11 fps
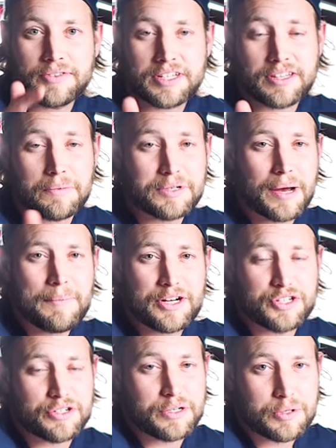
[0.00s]
give us a thumbs up.
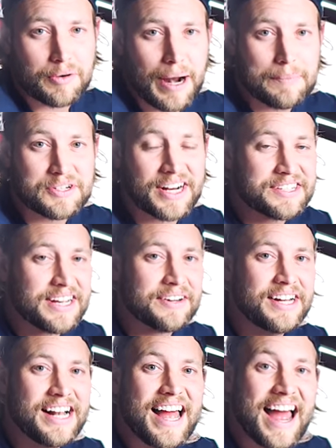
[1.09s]
Make sure to subscribe and check us out